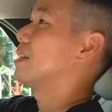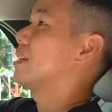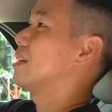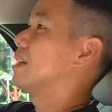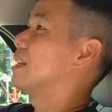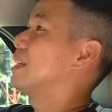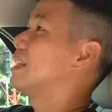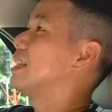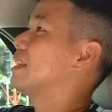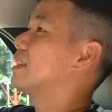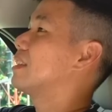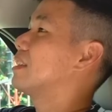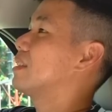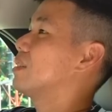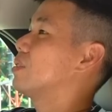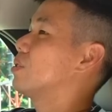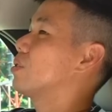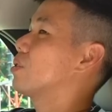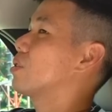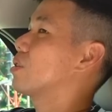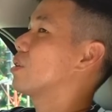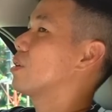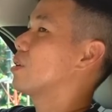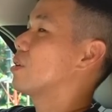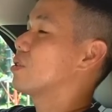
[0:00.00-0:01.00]
a little
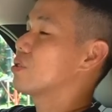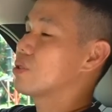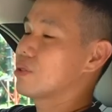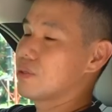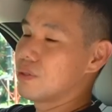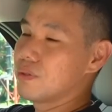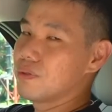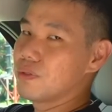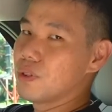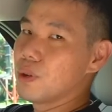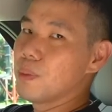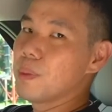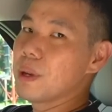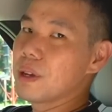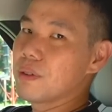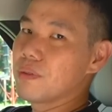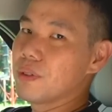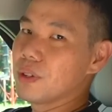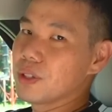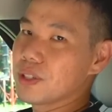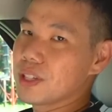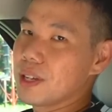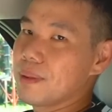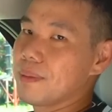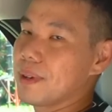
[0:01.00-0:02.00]
claustrophobic
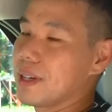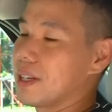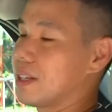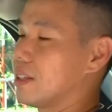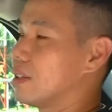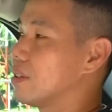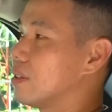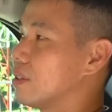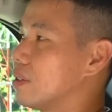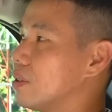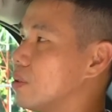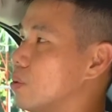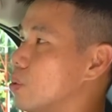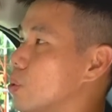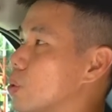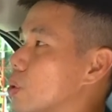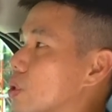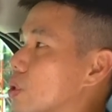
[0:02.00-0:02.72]
for someone who